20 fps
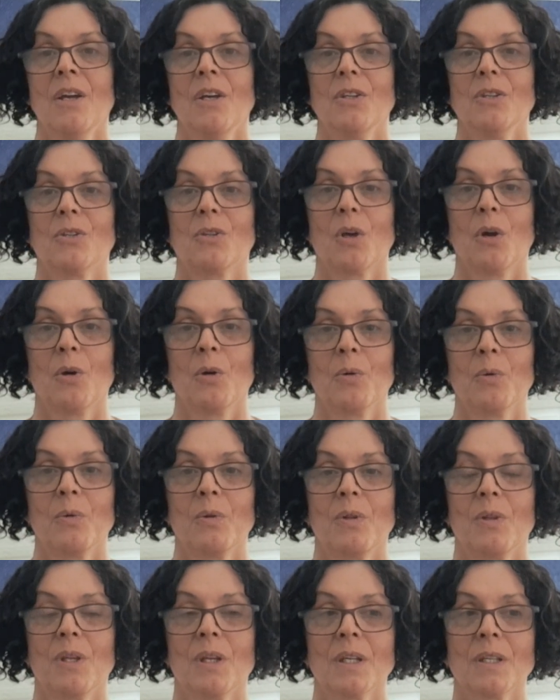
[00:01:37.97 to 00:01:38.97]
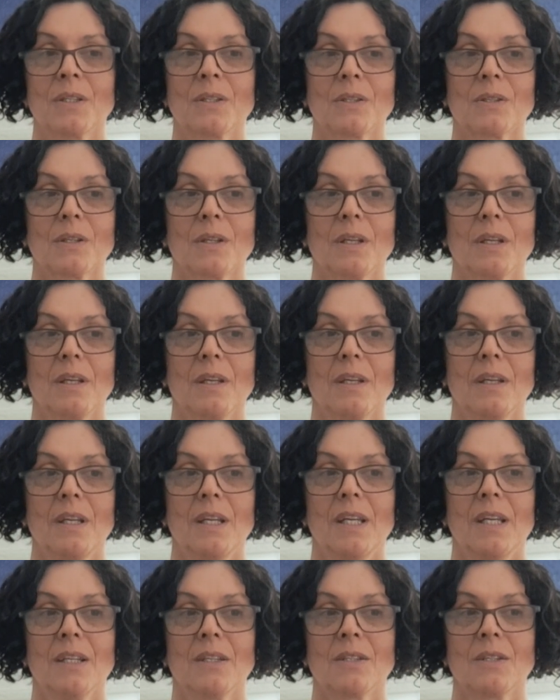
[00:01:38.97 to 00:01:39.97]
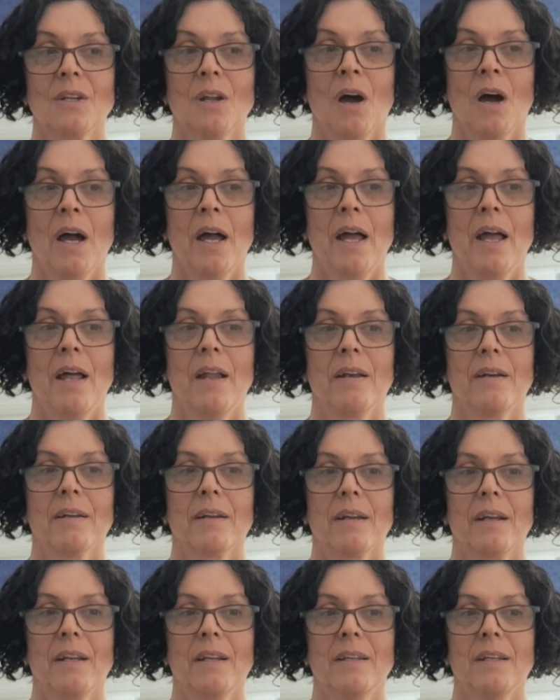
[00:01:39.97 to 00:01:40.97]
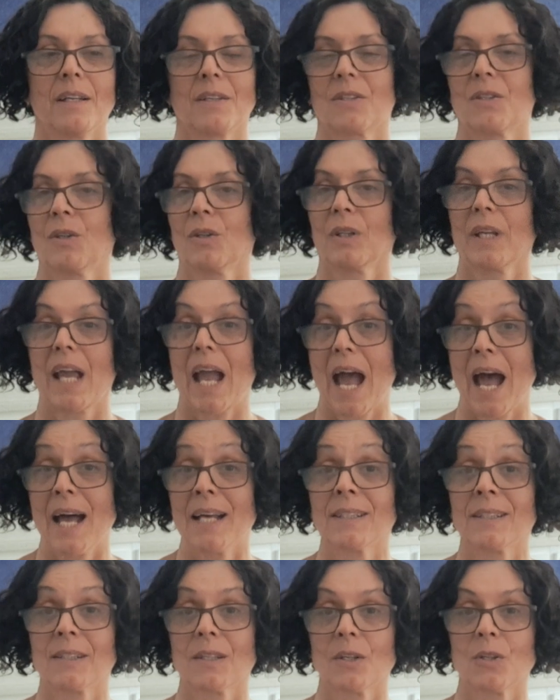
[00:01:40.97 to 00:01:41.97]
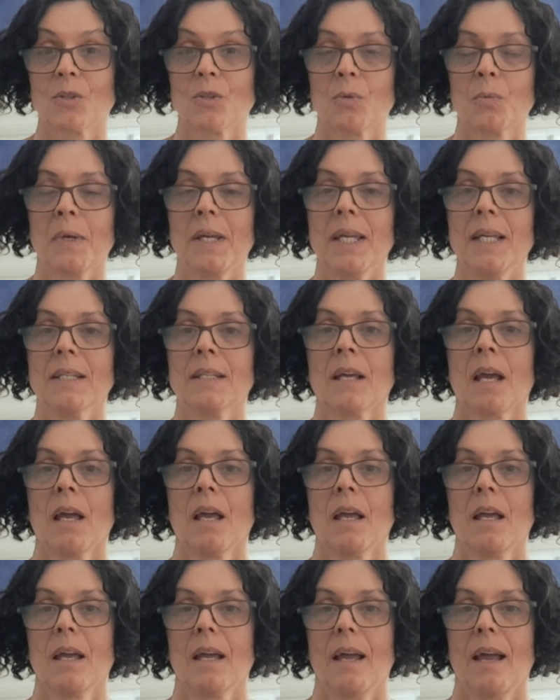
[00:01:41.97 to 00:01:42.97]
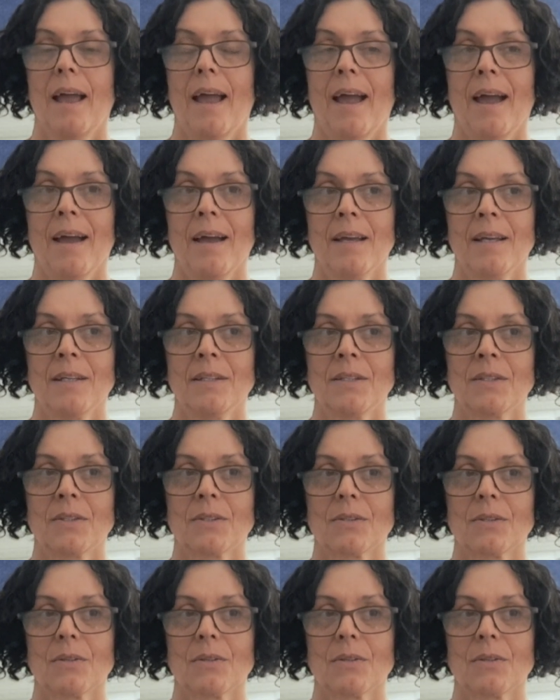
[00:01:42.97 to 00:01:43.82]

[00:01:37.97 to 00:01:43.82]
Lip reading: So this is not necessarily as sweet as